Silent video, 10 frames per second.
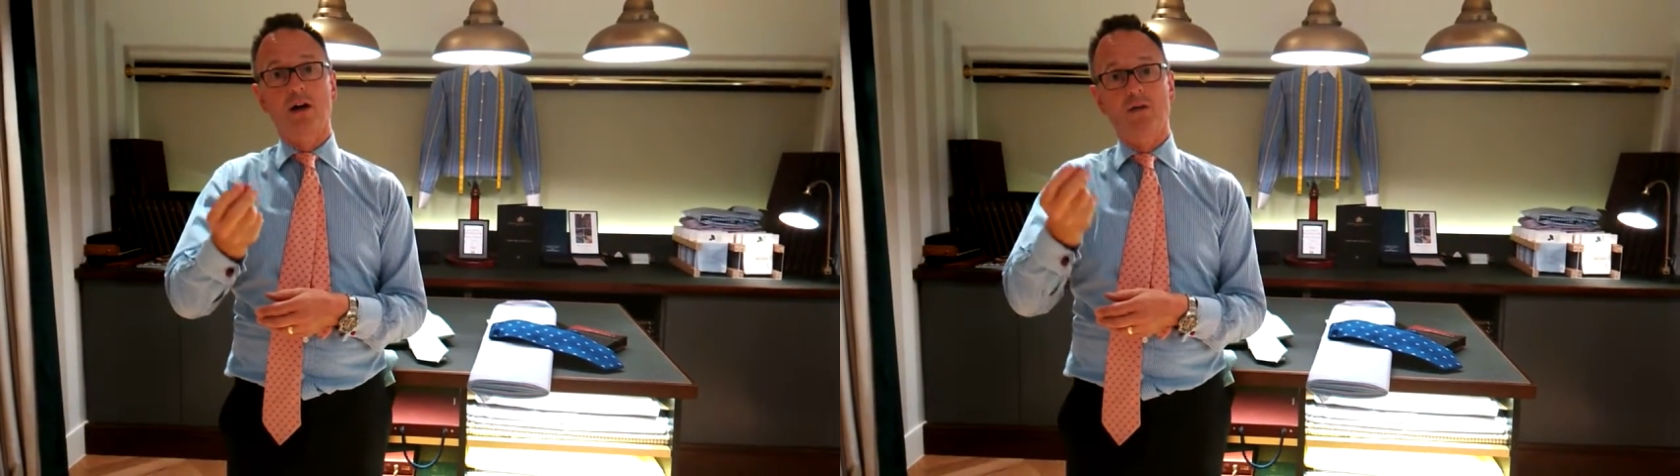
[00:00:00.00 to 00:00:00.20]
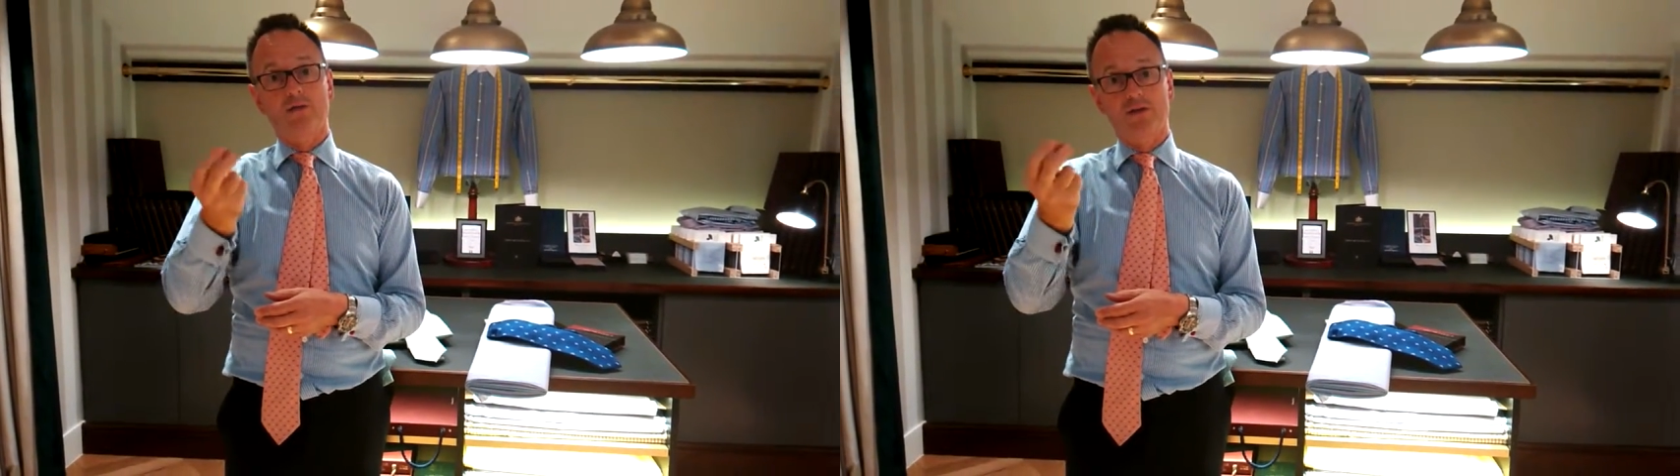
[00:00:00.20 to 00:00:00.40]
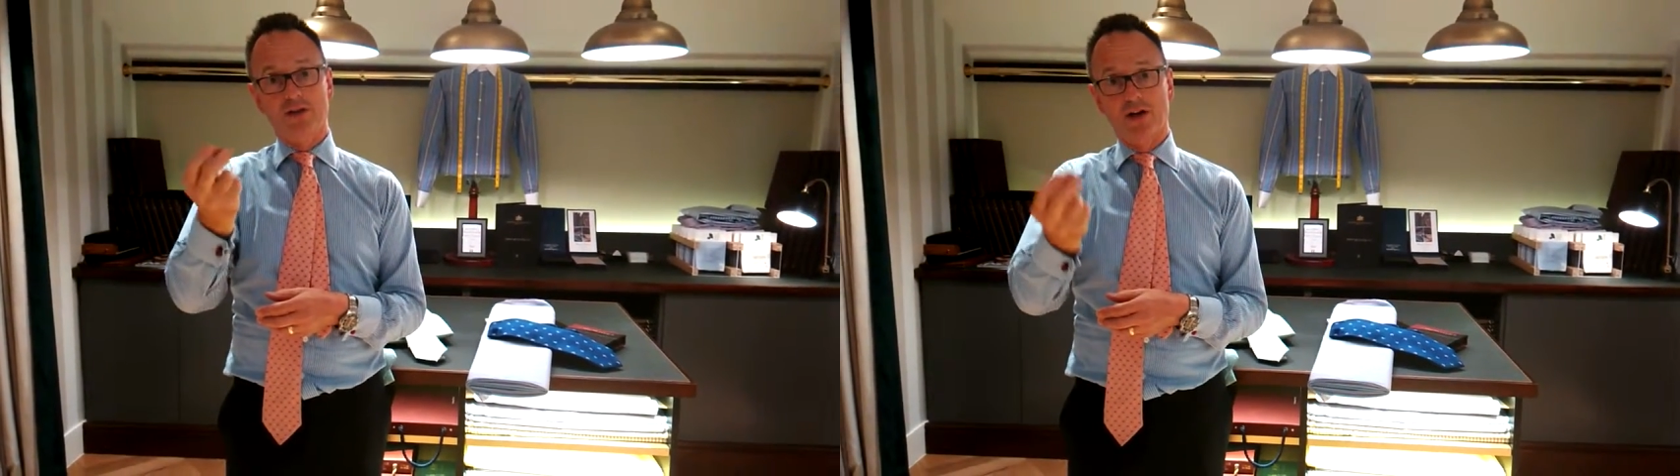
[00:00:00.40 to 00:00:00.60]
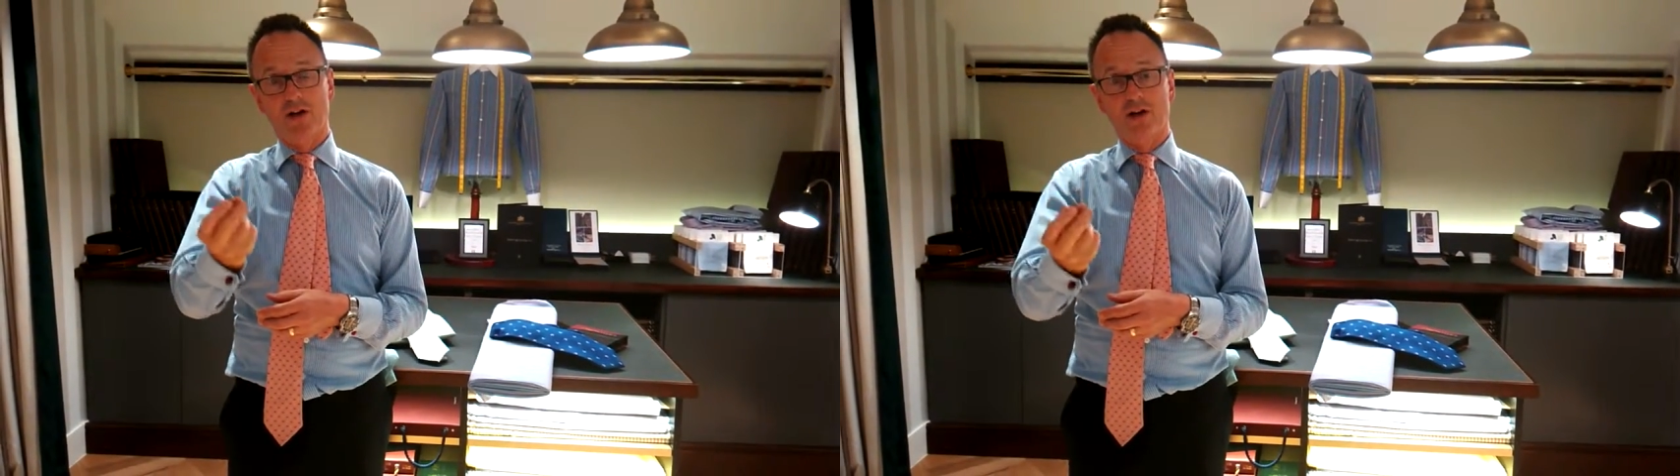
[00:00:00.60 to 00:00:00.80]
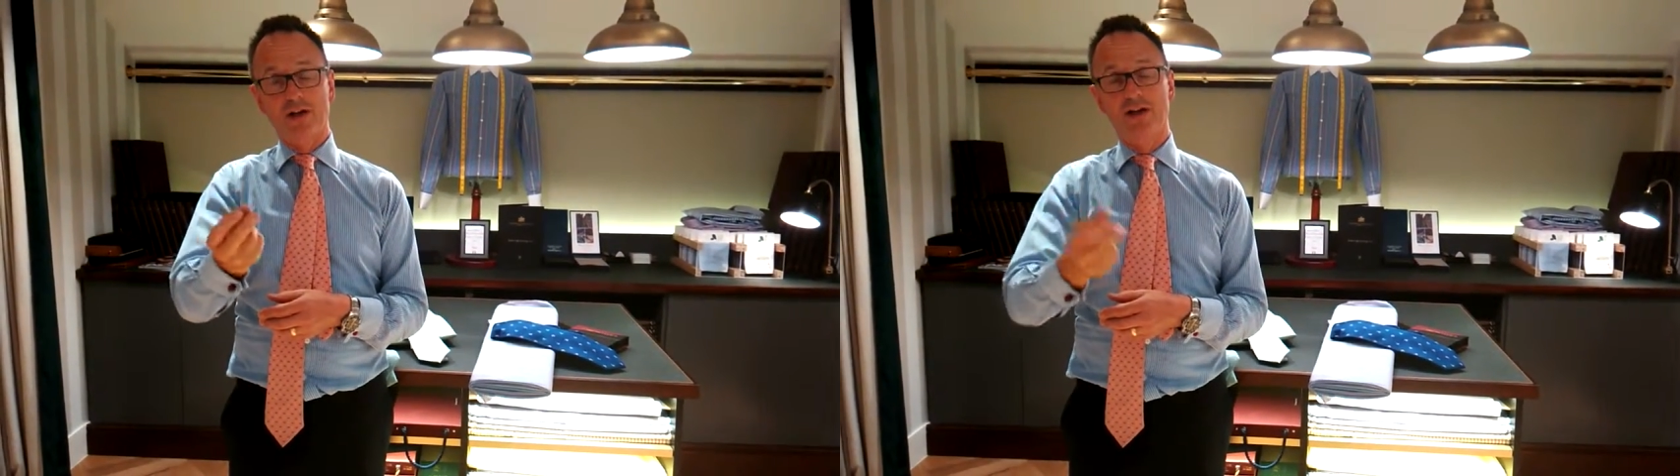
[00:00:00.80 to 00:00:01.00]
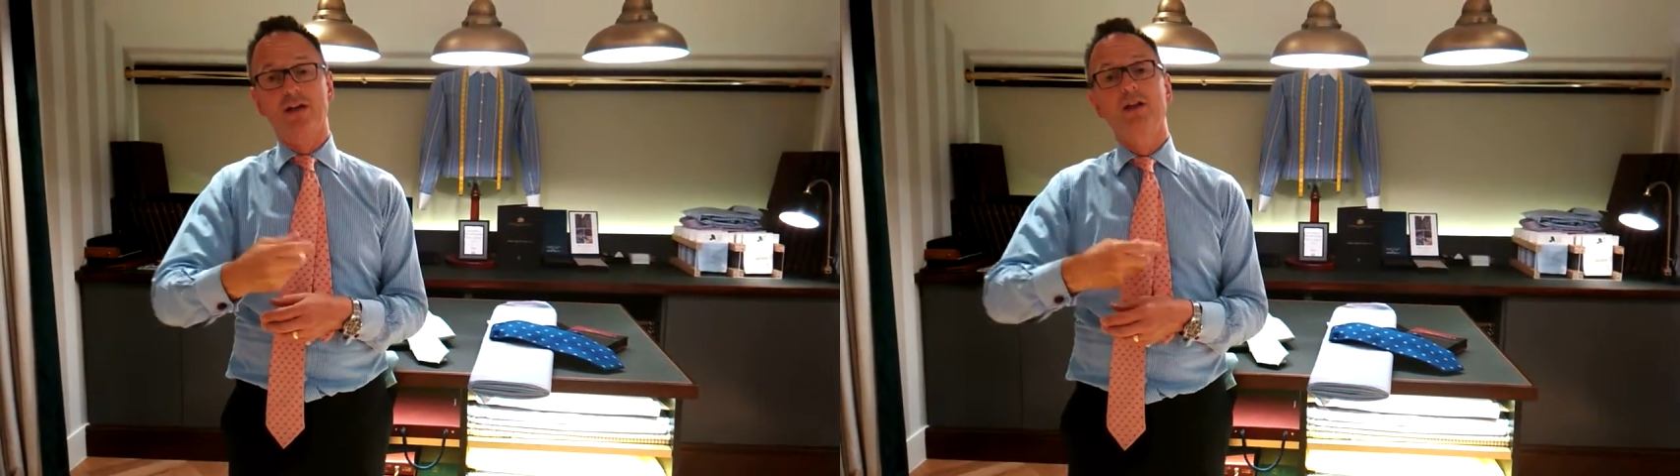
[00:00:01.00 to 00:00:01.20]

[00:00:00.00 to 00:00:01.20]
of the tie